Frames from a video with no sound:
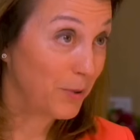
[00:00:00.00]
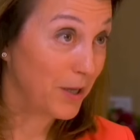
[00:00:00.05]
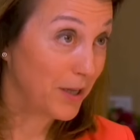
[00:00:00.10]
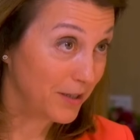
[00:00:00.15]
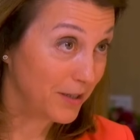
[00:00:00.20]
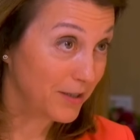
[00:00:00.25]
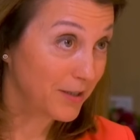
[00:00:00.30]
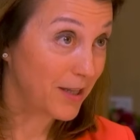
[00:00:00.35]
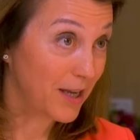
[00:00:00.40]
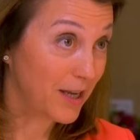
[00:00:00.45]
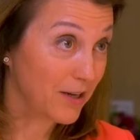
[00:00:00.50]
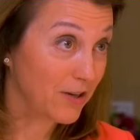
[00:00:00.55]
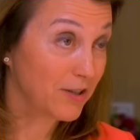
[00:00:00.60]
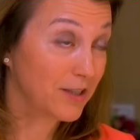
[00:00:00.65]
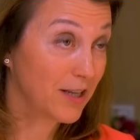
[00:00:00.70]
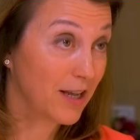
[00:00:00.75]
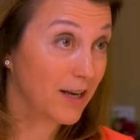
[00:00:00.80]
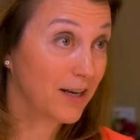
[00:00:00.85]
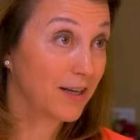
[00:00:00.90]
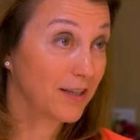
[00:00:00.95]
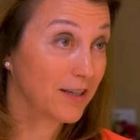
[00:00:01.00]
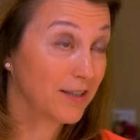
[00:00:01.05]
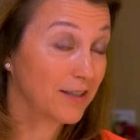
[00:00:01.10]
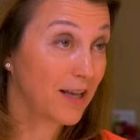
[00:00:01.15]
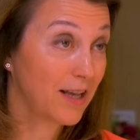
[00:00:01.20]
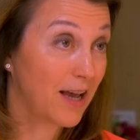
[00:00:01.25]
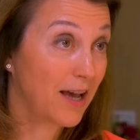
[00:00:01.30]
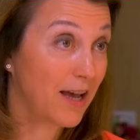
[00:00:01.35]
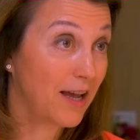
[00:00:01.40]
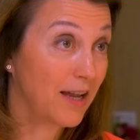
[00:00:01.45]
piece that you're setting
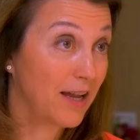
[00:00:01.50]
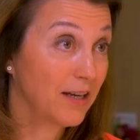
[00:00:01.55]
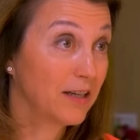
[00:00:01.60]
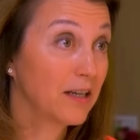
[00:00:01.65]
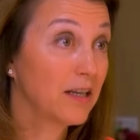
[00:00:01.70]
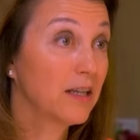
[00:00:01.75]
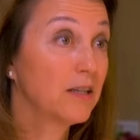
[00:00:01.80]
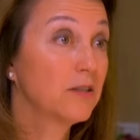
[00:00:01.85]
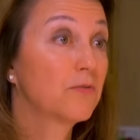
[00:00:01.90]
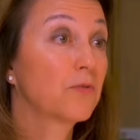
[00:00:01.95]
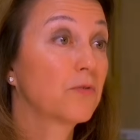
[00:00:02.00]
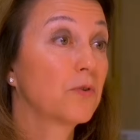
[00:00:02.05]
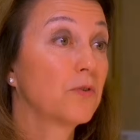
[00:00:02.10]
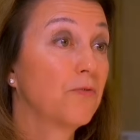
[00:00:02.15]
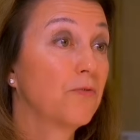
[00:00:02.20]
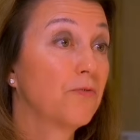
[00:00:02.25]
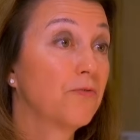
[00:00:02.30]
aside is for